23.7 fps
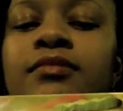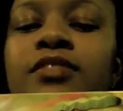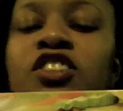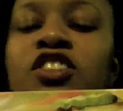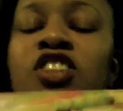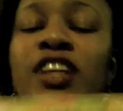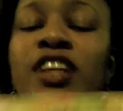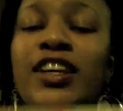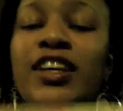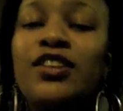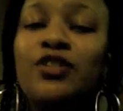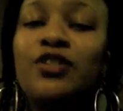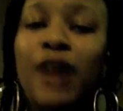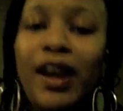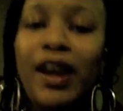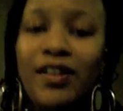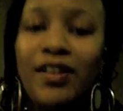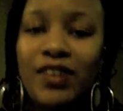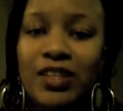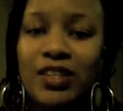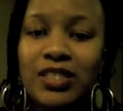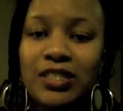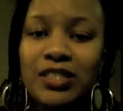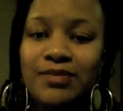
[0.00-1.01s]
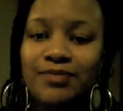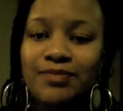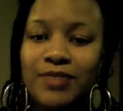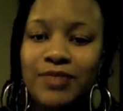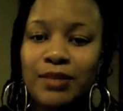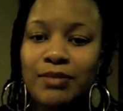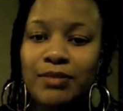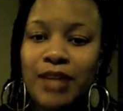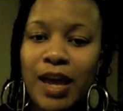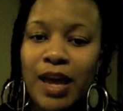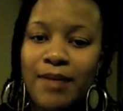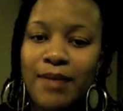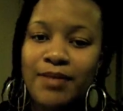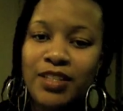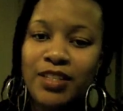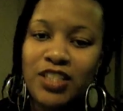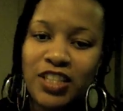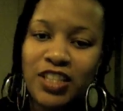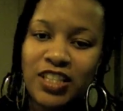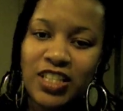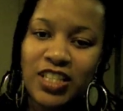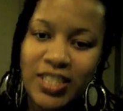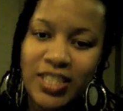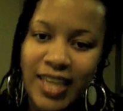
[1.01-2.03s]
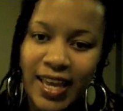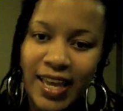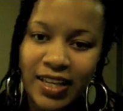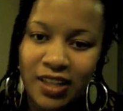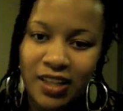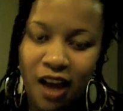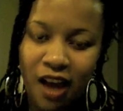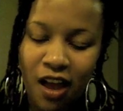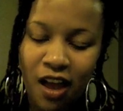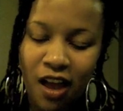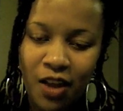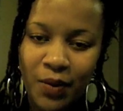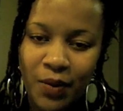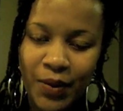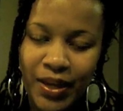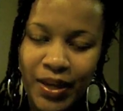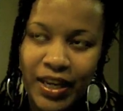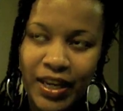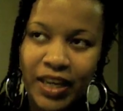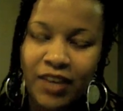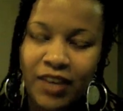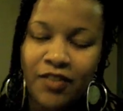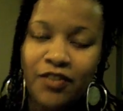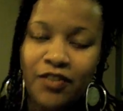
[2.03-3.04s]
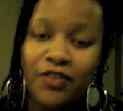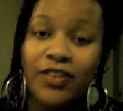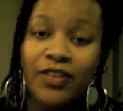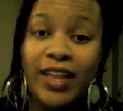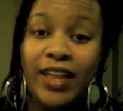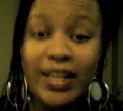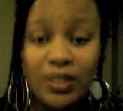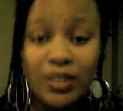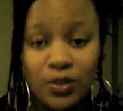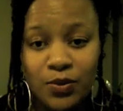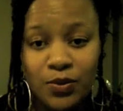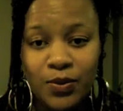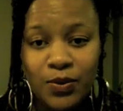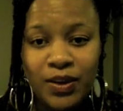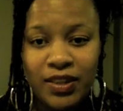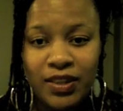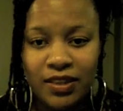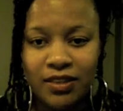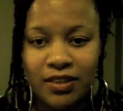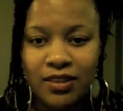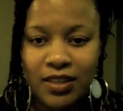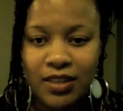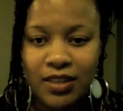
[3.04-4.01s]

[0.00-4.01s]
chicken cravings sometimes and you just can't tolerate it. That's what the